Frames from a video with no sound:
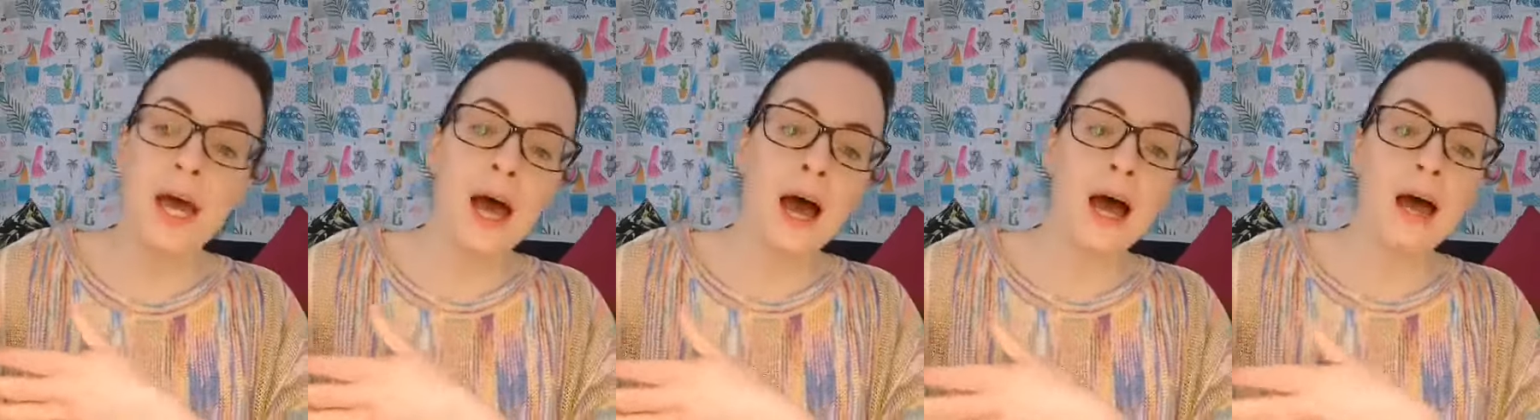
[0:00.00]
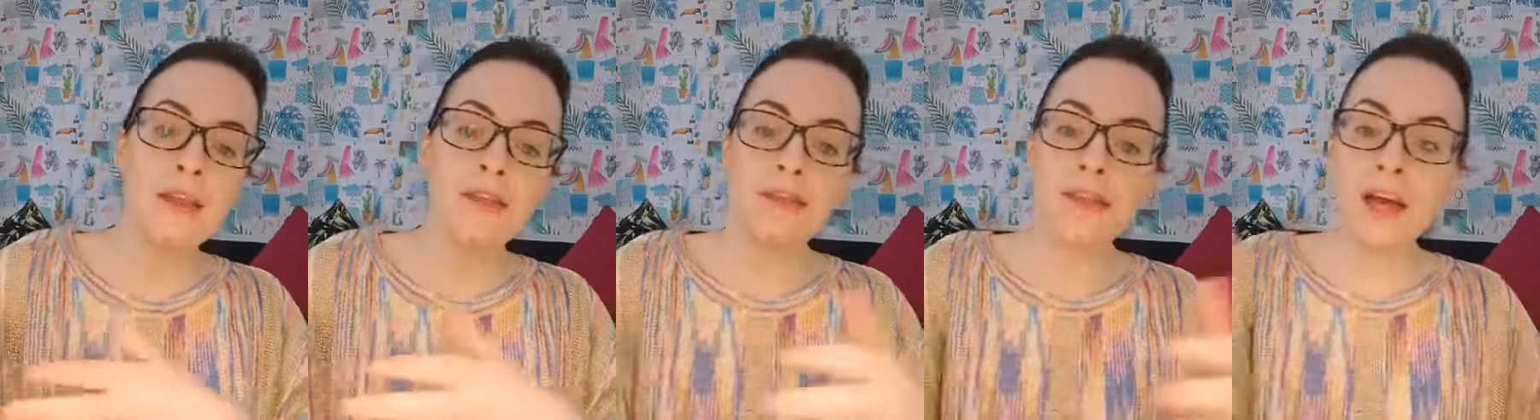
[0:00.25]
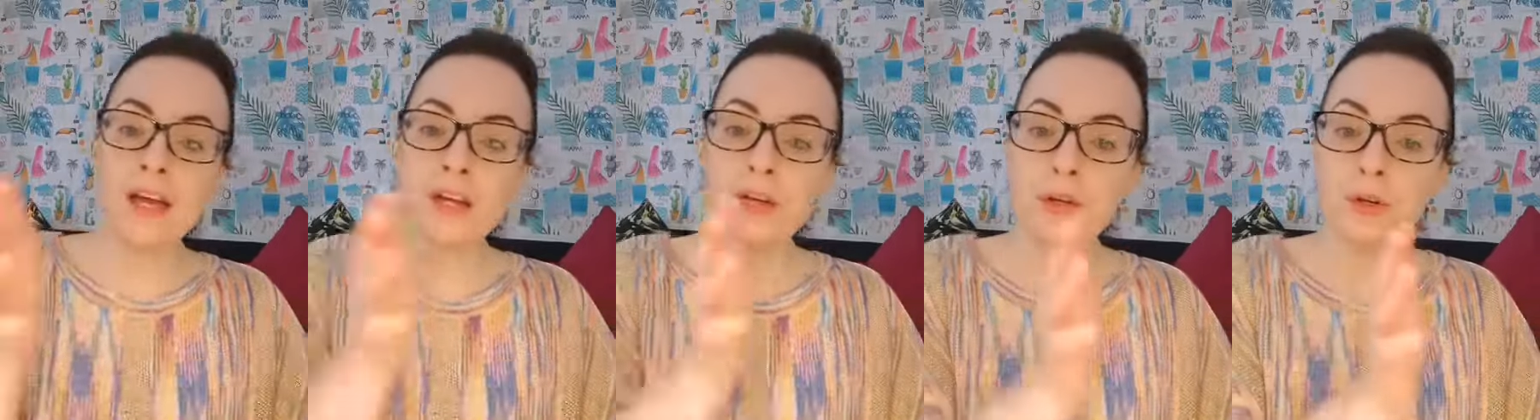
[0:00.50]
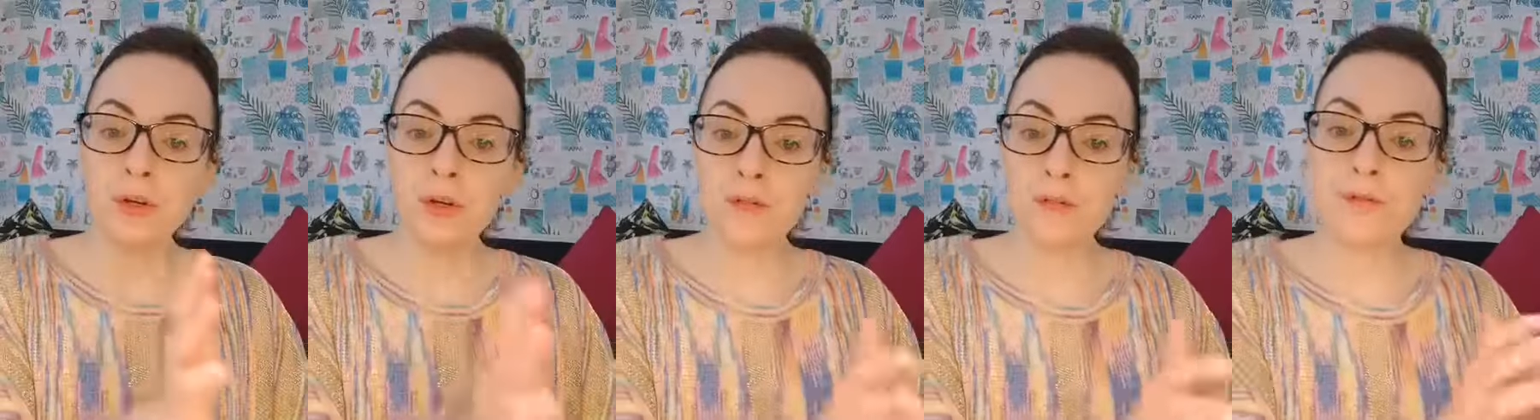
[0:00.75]
and then
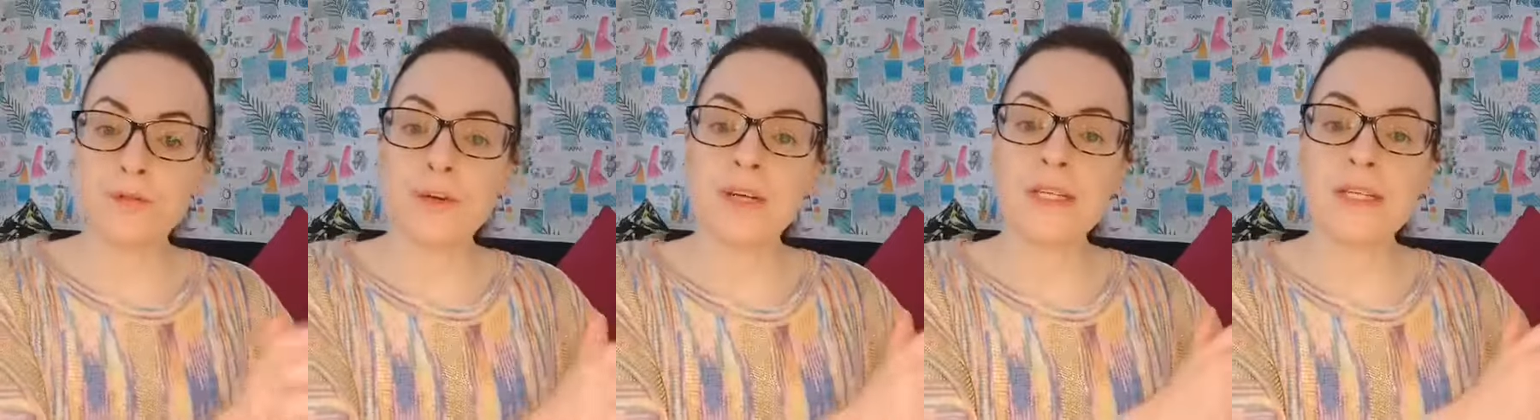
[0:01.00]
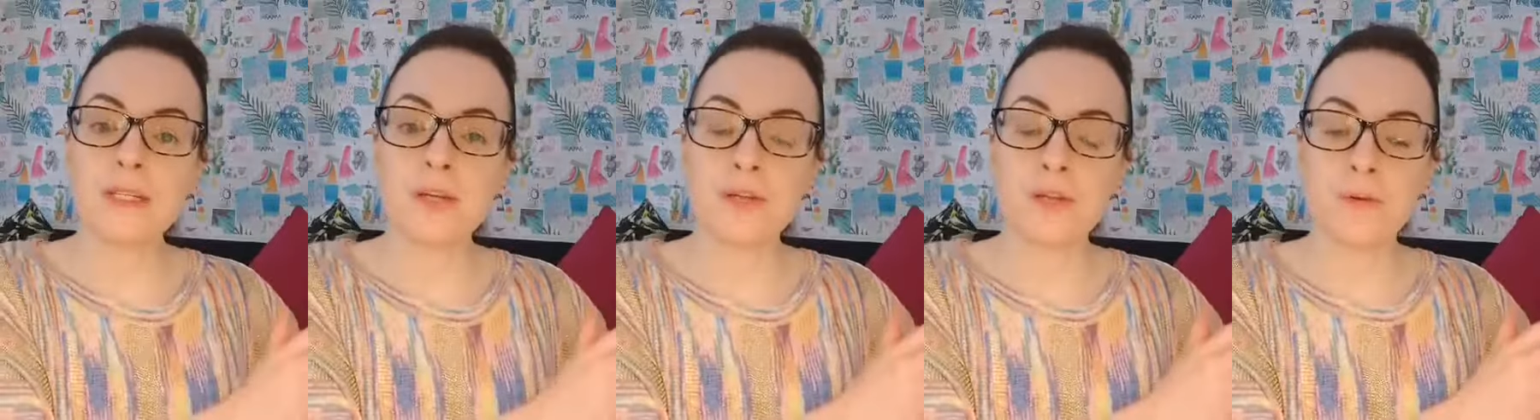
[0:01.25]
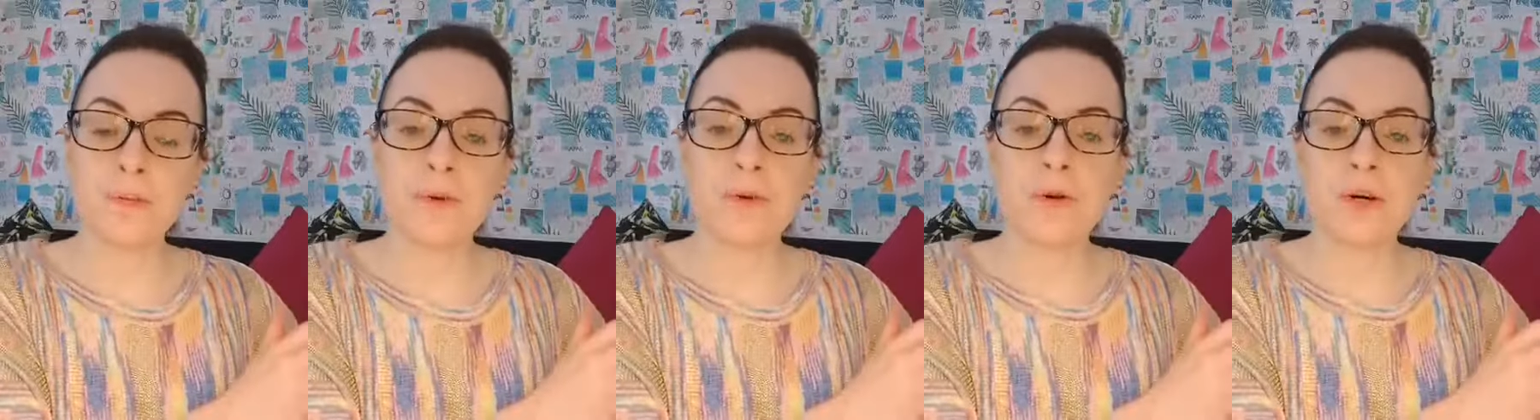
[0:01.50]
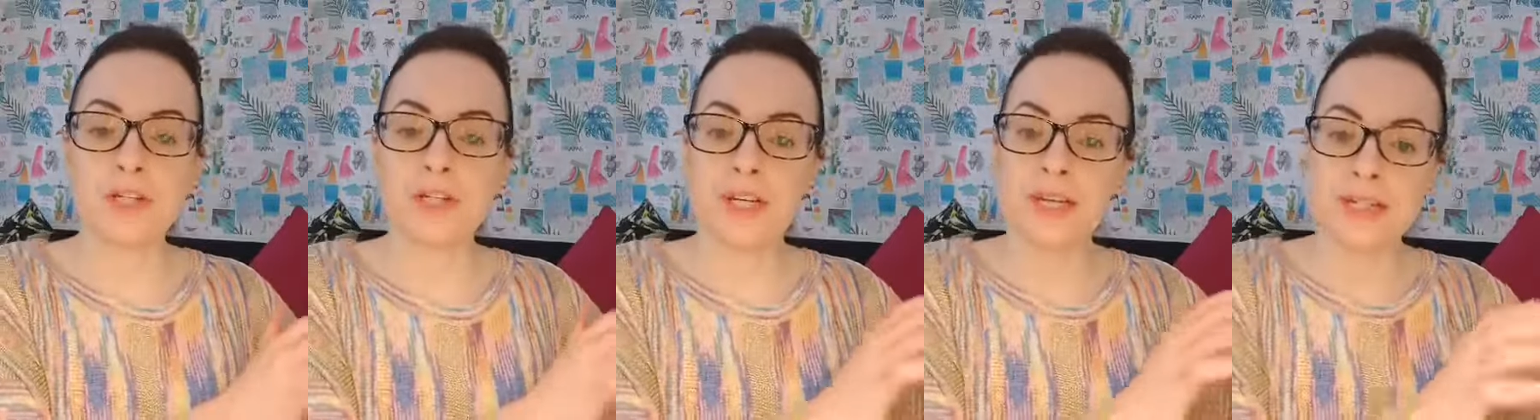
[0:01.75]
you can freeze the other
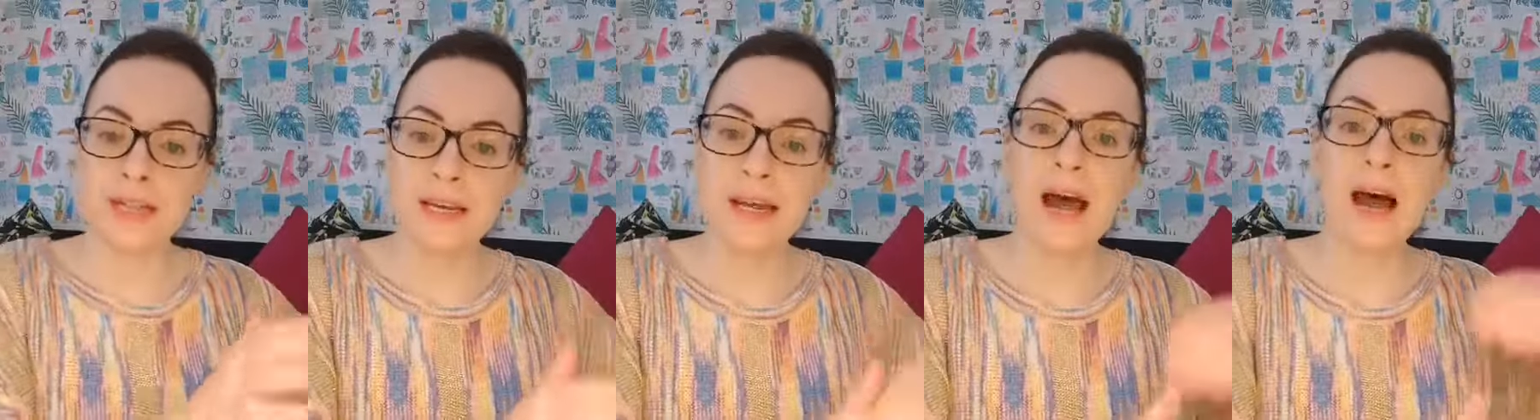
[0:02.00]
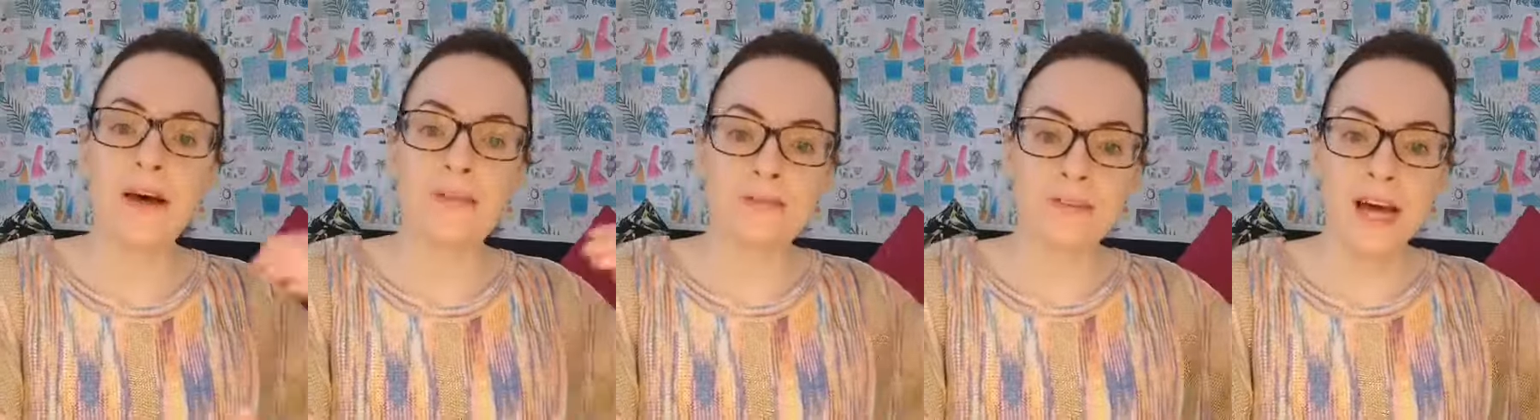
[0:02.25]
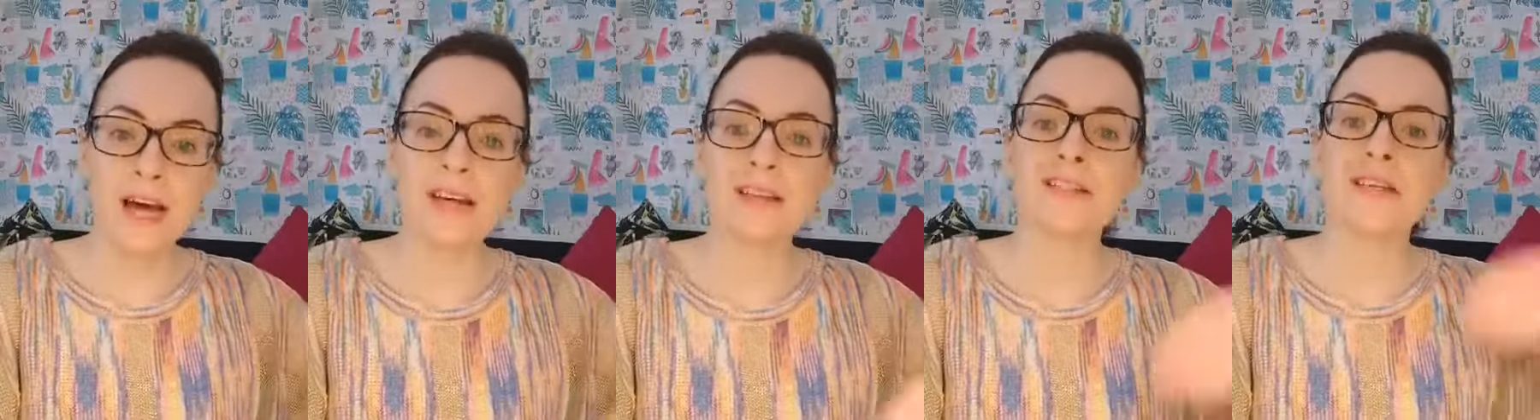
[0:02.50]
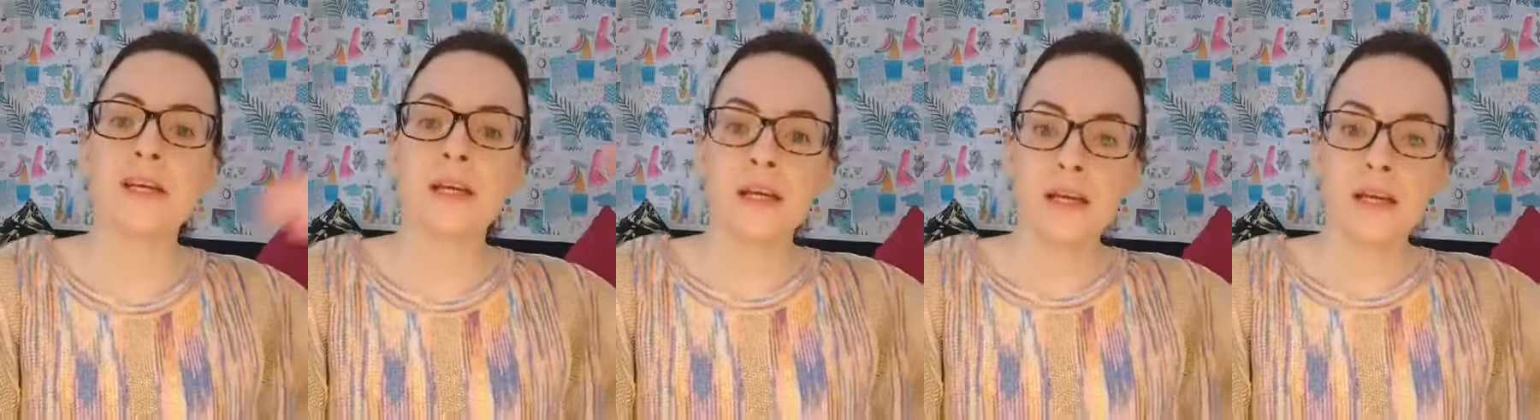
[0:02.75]
portions and have that